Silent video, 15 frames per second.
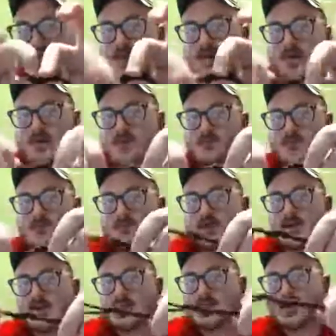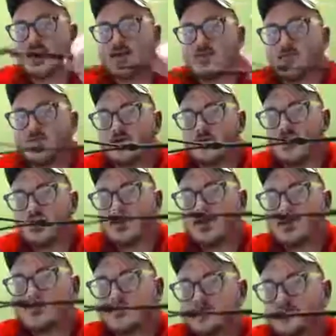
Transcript: a knot that's been tightened down really good,